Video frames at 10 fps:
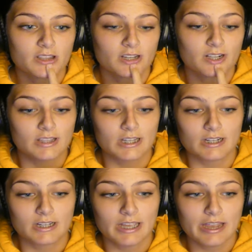think
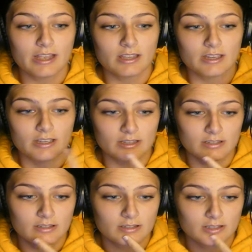that Gale
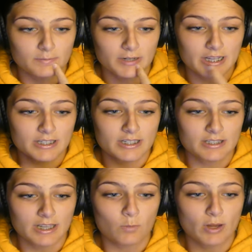is, but I guess he
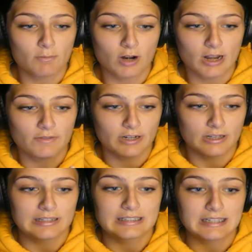has, like, way more
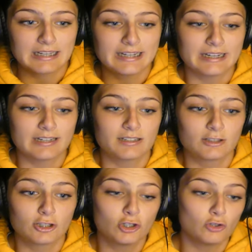evidence,
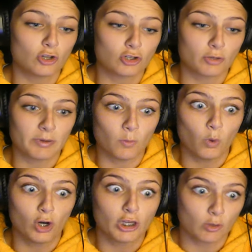and the dude's also been
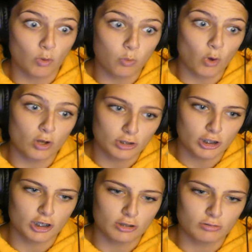working with Walt,
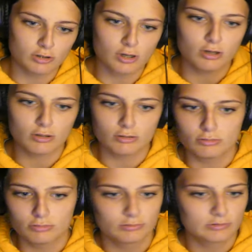you know, so...